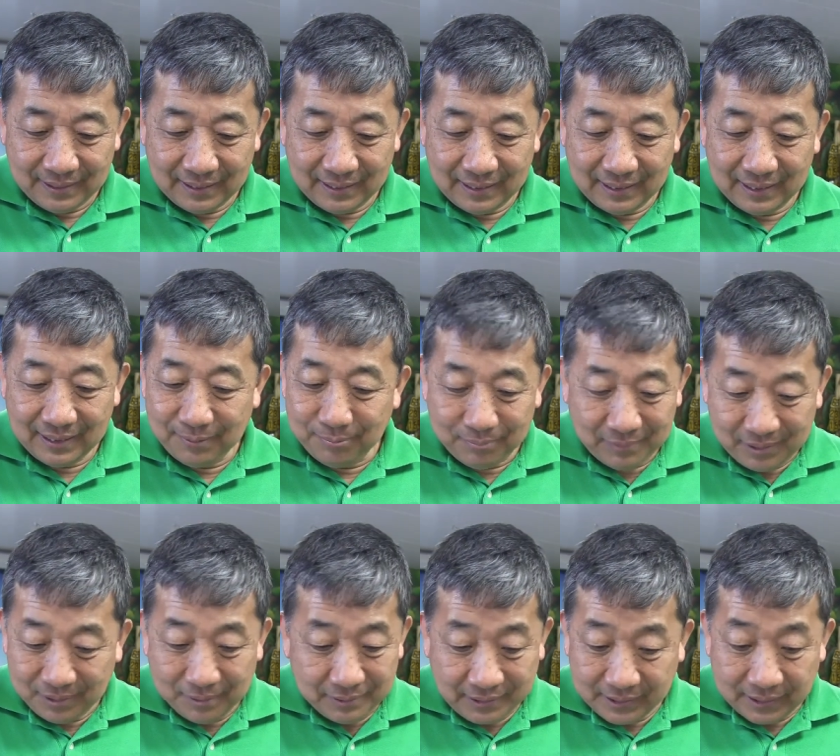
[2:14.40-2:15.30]
I'm
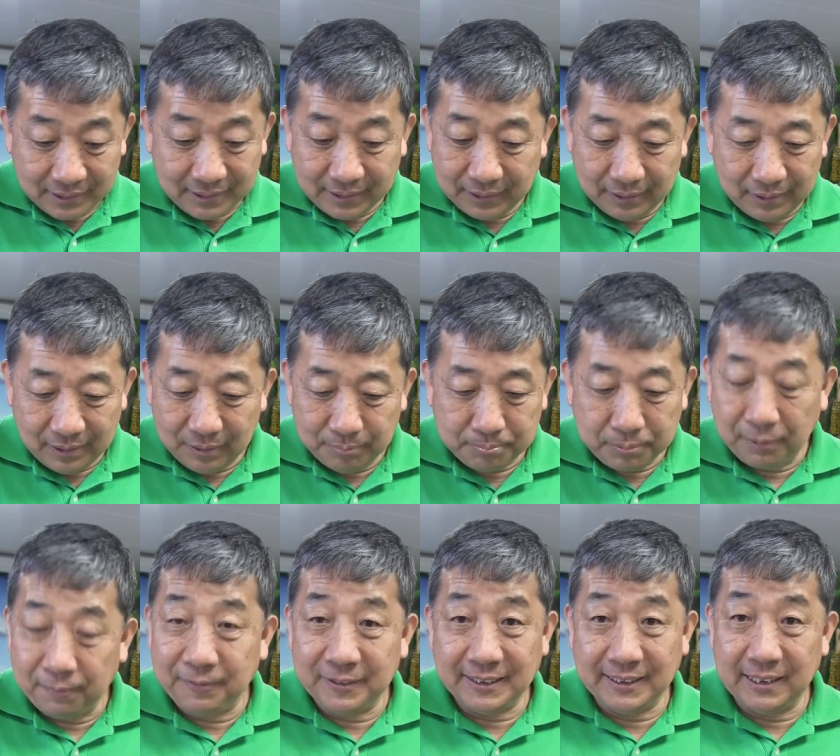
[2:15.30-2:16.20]
uh, just the uh,
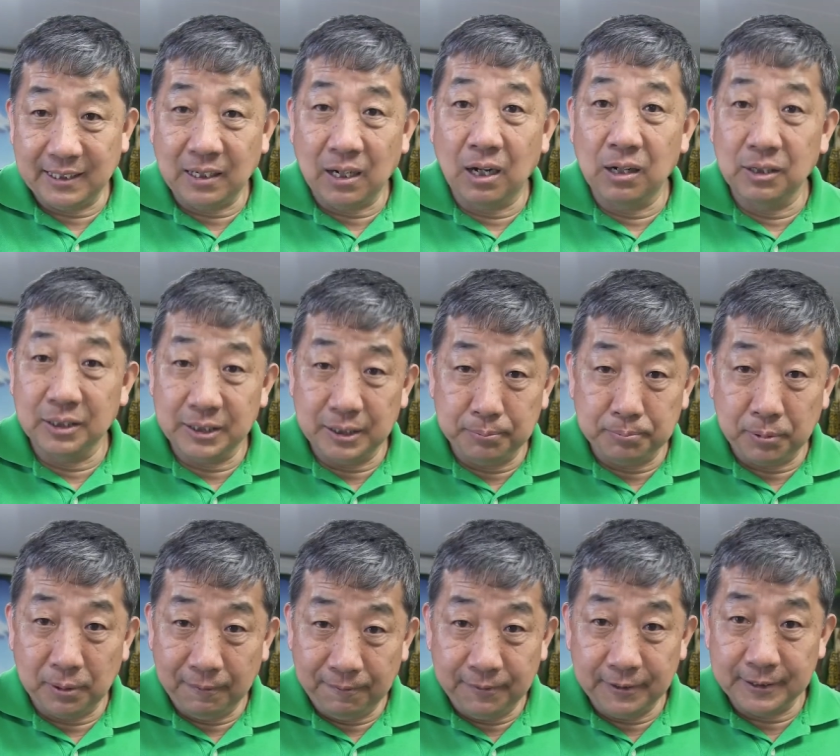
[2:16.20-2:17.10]
professor, ecology
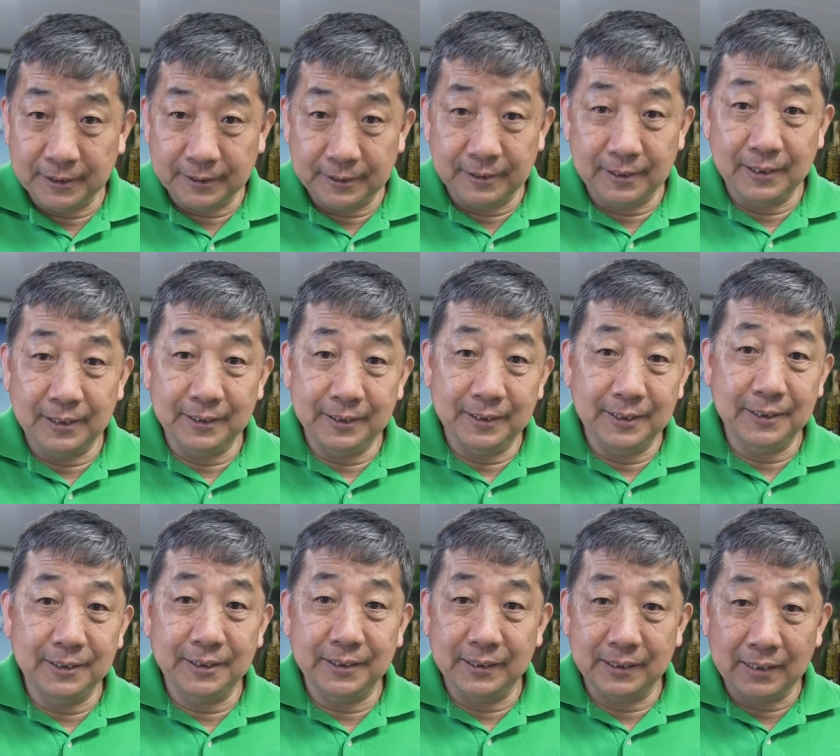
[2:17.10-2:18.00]
professor. I
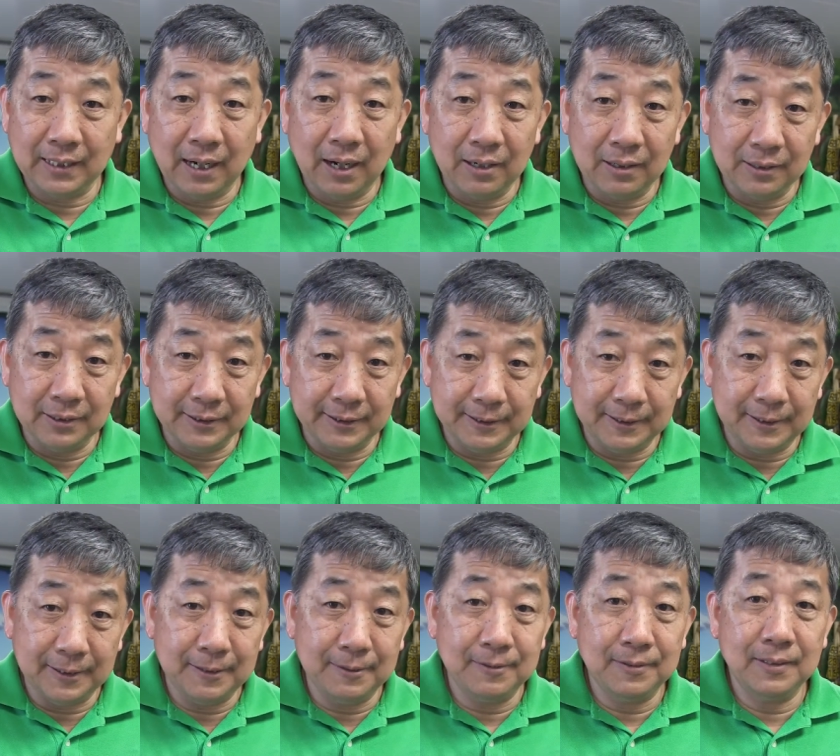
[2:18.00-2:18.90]
teach
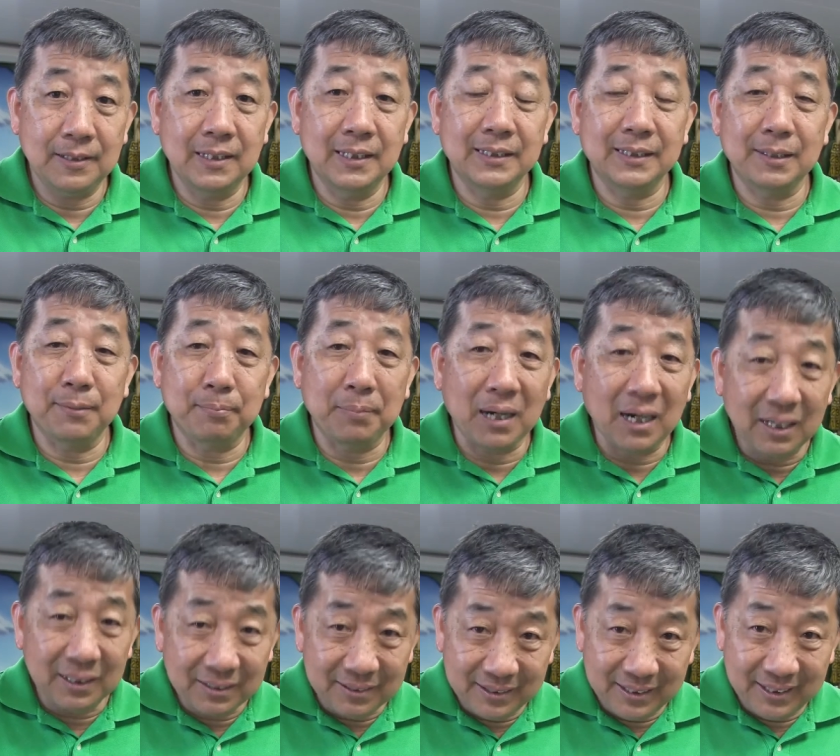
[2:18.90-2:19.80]
ecology and the
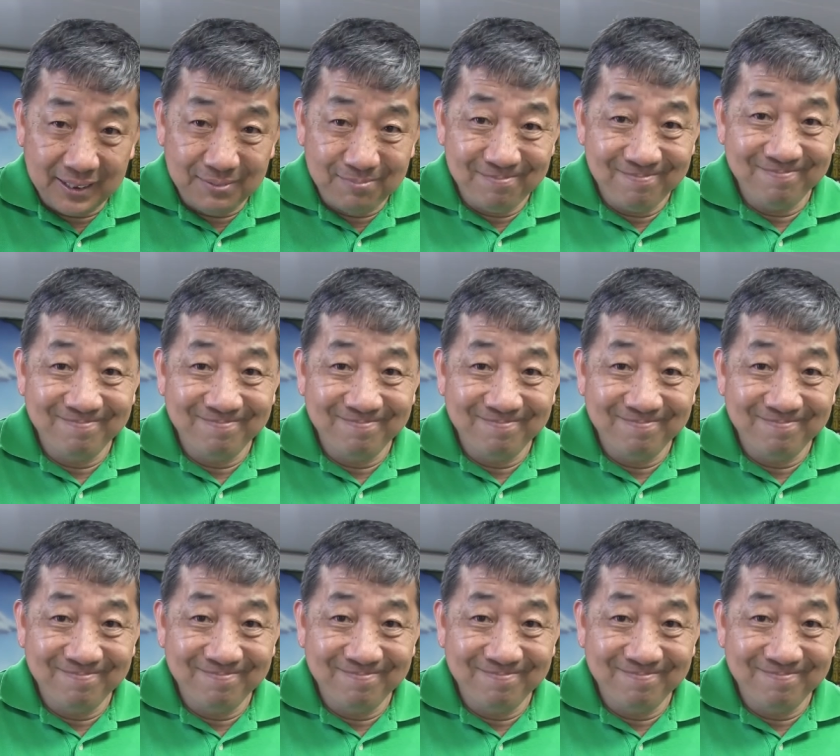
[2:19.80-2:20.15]
botany,